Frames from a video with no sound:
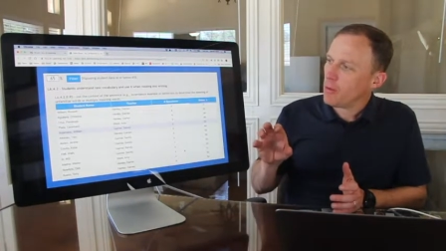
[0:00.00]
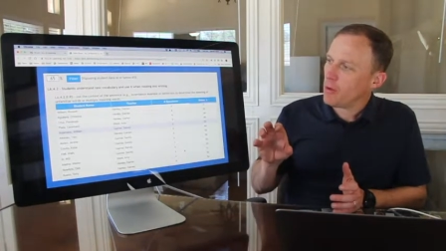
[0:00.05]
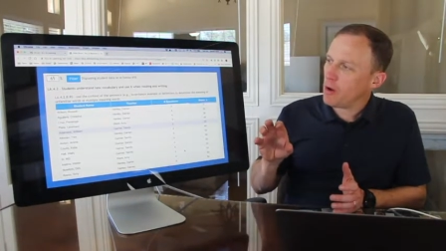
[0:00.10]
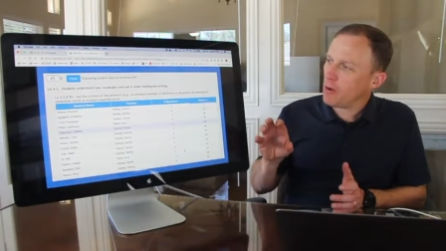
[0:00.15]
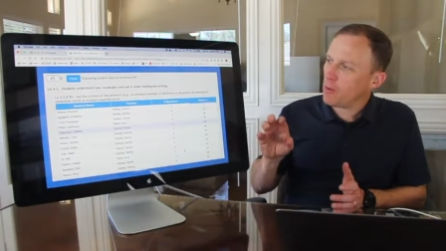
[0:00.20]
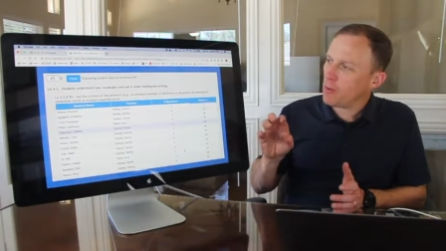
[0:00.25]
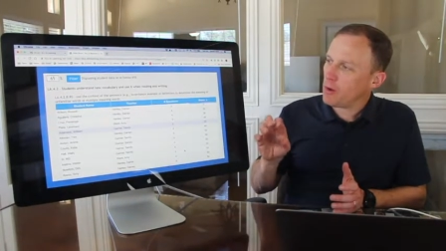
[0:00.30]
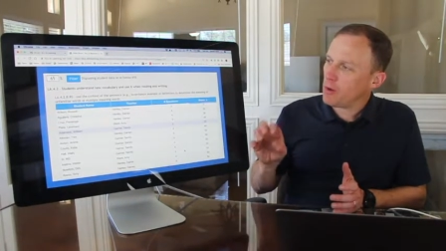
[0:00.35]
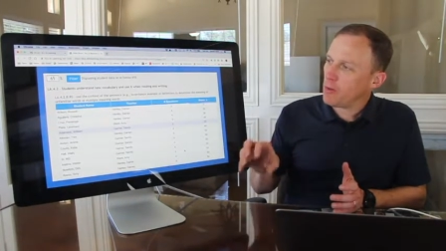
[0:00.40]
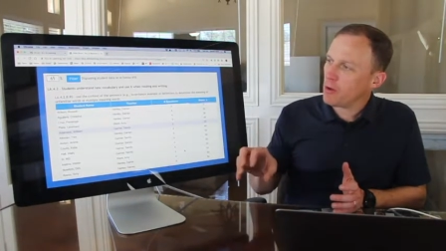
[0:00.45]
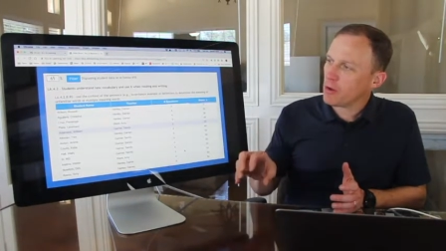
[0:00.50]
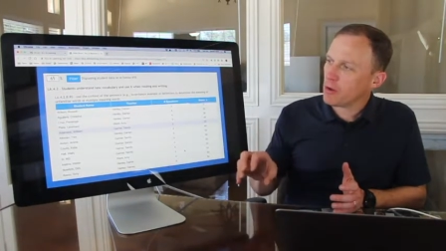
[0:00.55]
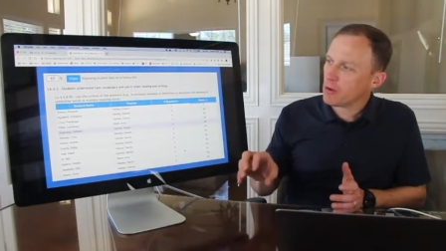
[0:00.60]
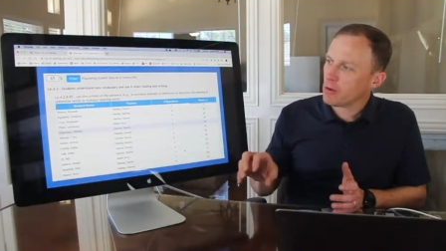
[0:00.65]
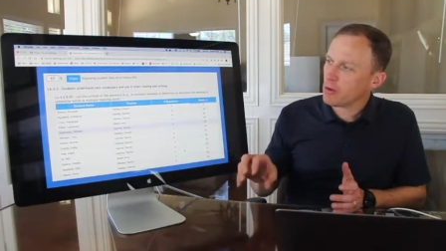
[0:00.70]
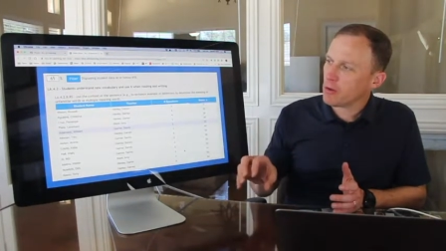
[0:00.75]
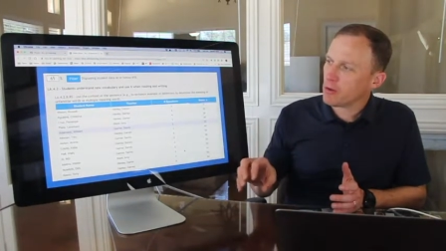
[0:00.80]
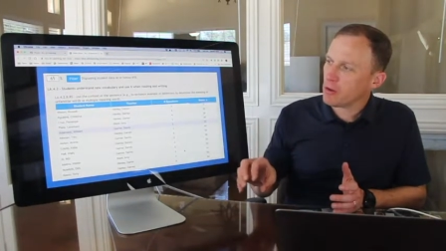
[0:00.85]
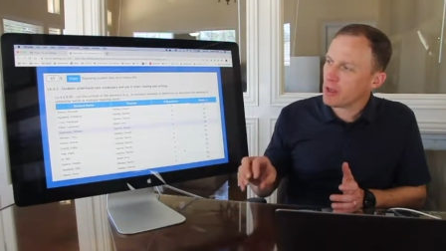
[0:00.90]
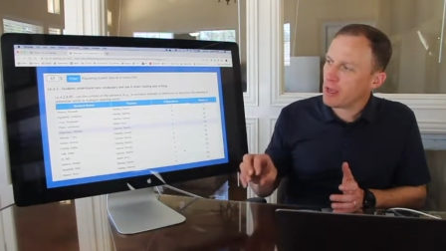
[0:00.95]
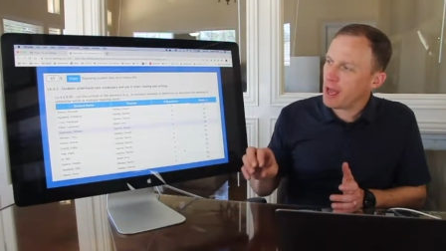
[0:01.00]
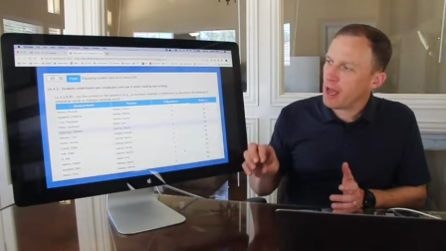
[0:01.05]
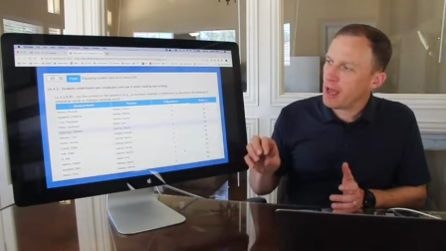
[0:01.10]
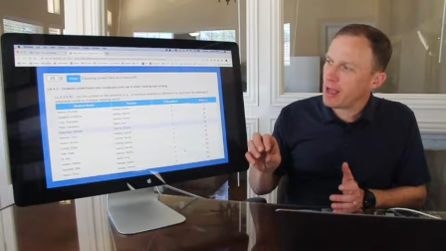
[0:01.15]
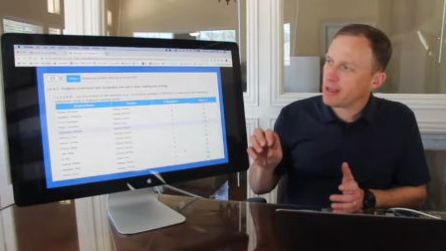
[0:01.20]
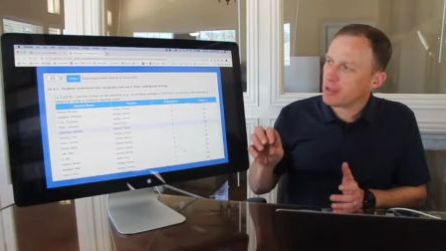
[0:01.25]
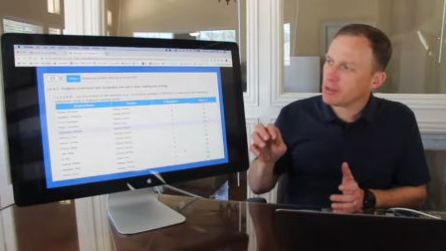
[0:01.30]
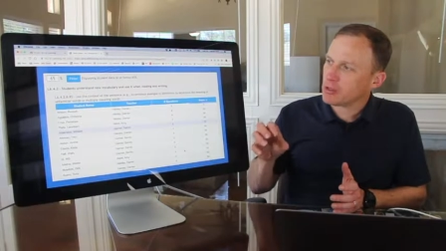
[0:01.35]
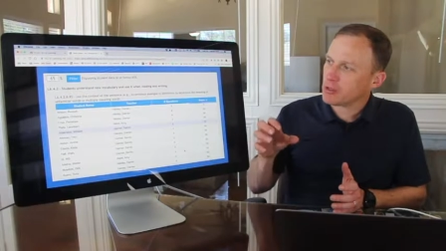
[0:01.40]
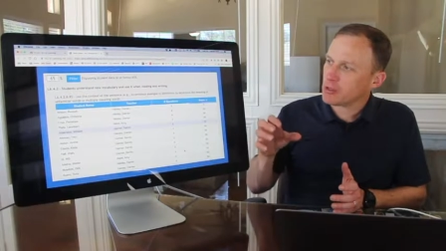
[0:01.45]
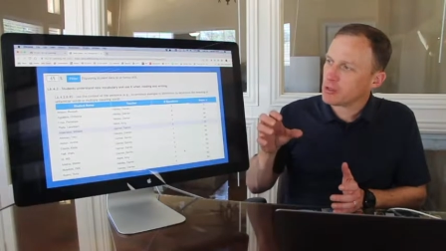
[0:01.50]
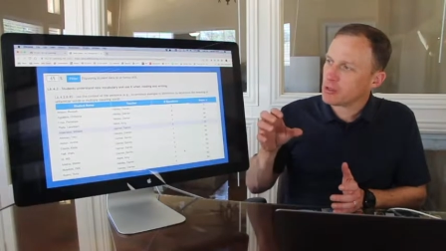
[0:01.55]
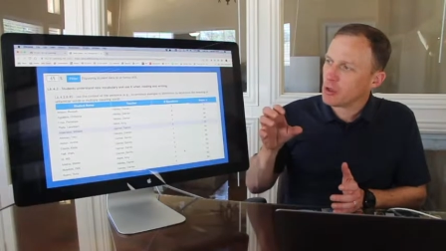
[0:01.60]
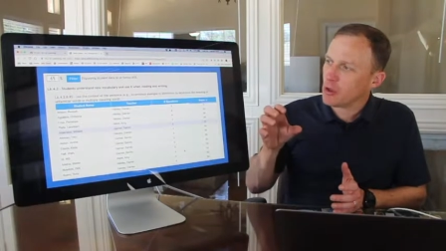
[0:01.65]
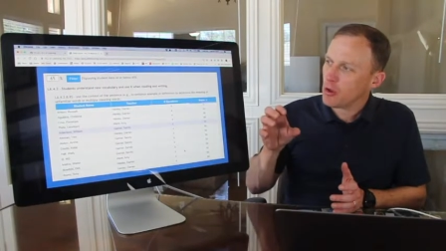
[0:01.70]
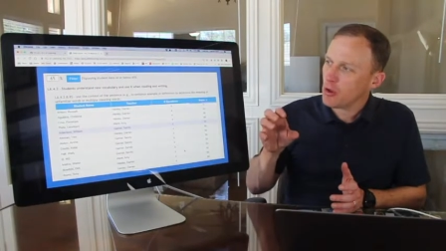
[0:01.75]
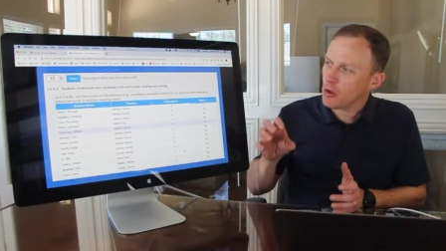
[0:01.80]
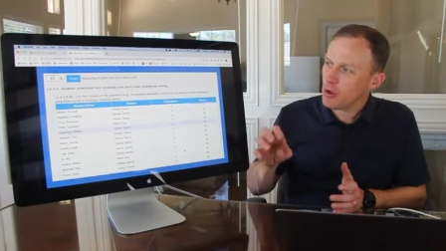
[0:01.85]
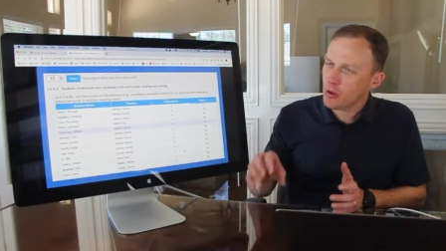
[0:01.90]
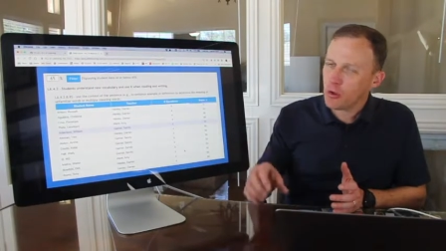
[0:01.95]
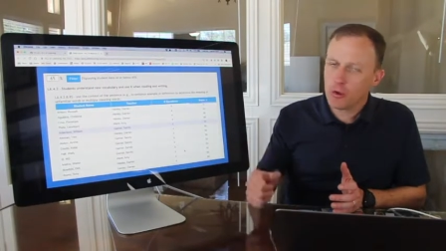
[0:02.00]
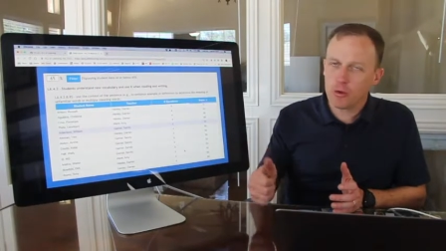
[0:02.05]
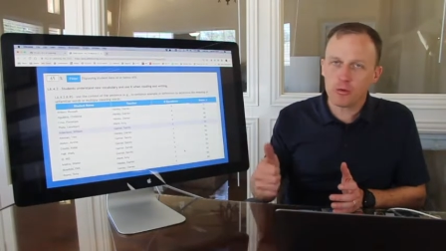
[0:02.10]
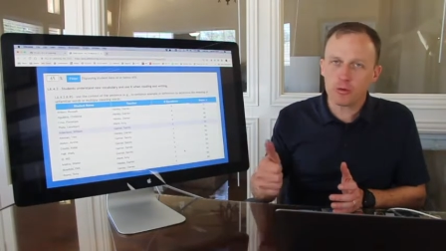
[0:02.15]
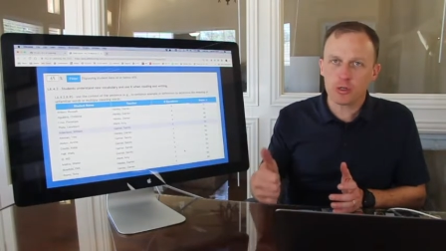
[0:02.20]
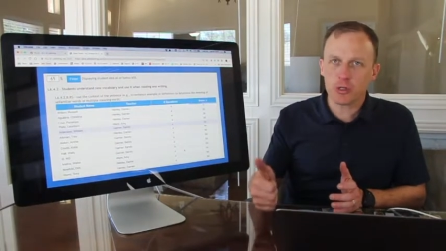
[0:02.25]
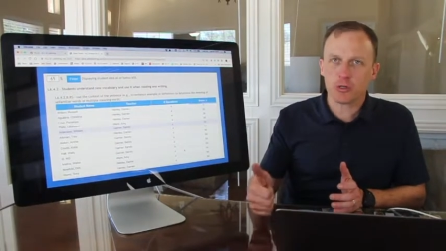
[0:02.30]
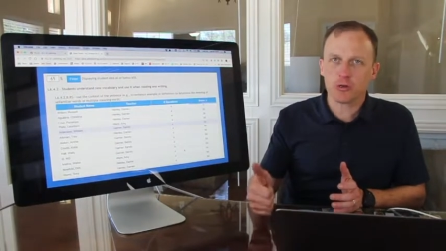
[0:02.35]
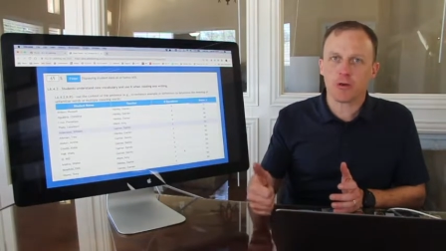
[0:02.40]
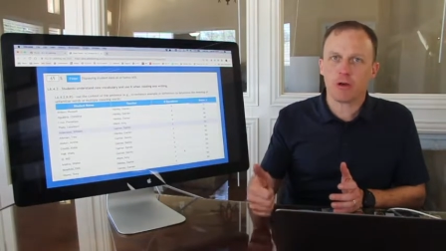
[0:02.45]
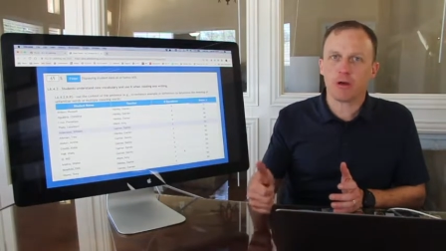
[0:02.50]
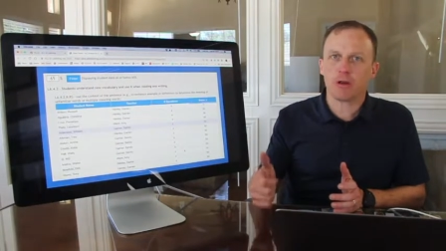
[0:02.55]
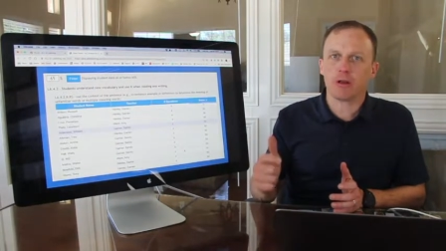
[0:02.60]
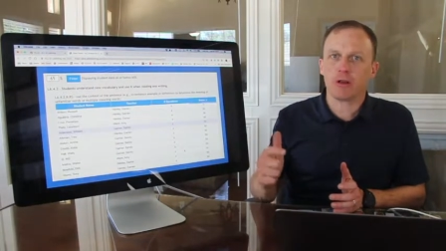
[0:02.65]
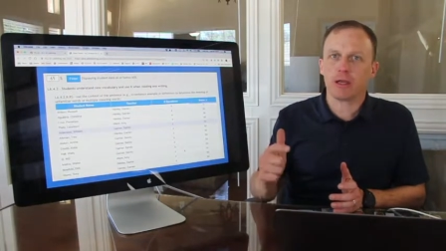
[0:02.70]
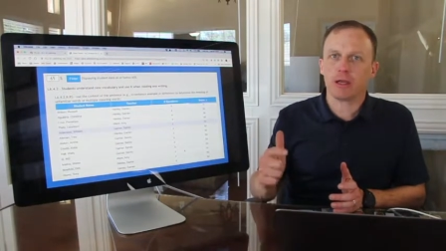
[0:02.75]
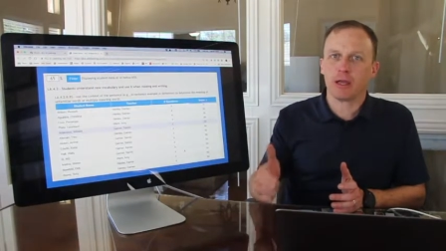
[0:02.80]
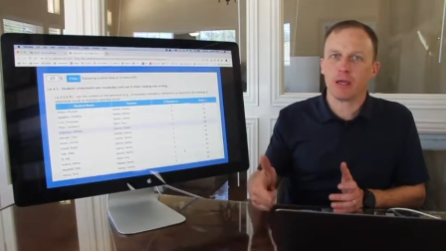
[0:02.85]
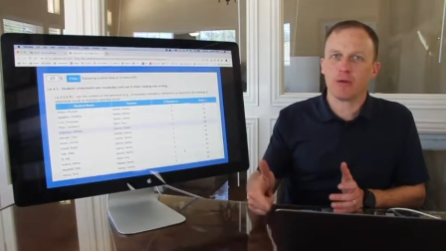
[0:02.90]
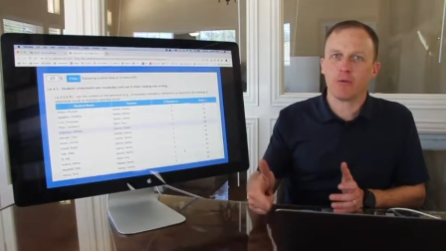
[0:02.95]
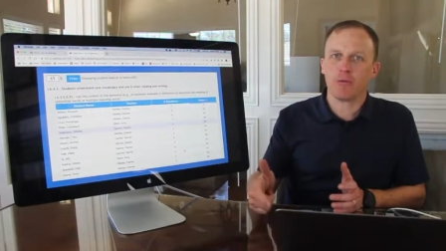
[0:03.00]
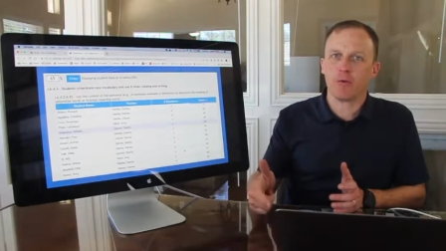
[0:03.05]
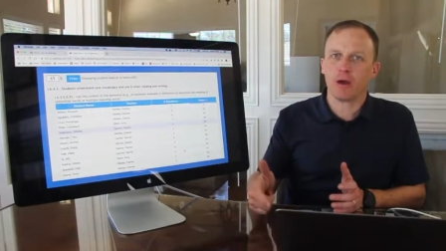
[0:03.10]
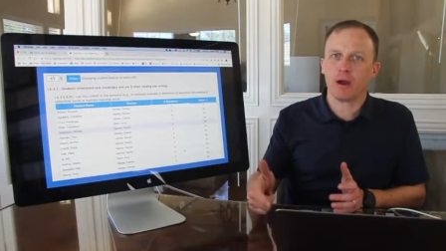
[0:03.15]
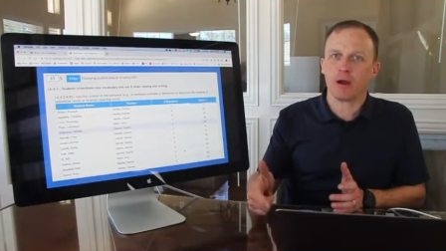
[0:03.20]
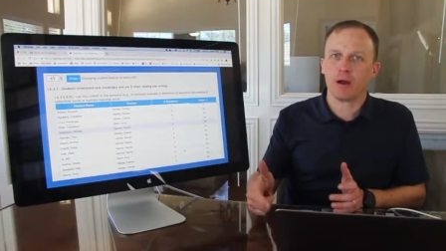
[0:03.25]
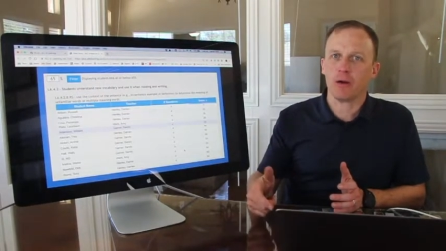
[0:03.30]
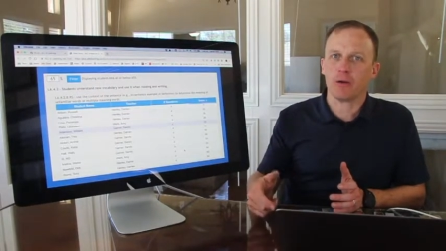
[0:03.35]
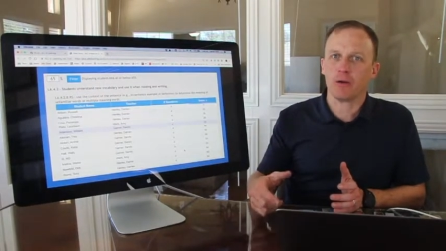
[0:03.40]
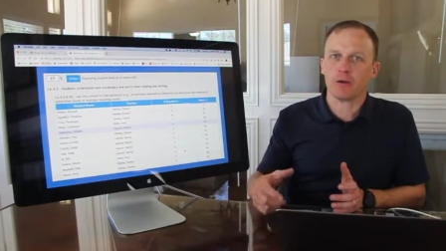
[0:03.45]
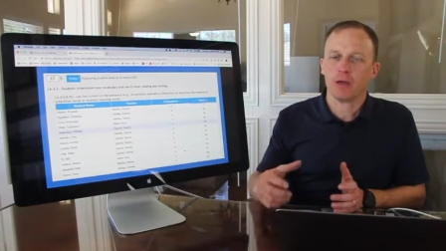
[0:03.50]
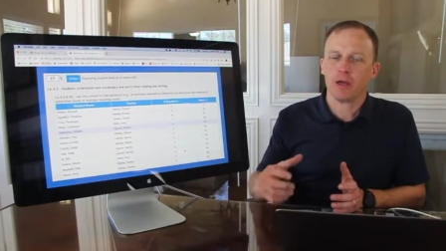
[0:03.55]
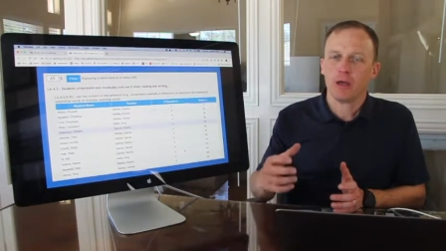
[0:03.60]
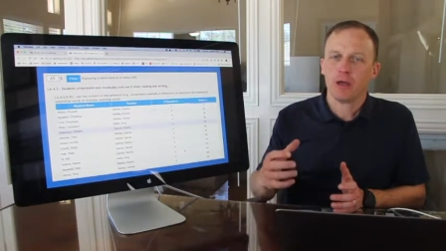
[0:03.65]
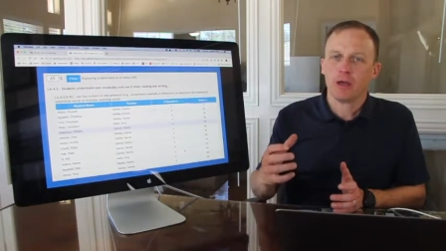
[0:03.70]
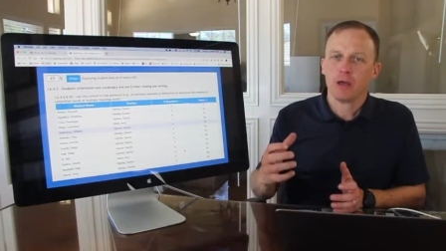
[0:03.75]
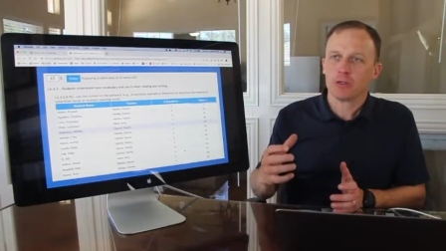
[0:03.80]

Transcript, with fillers: what we want to look at is who's struggling and where.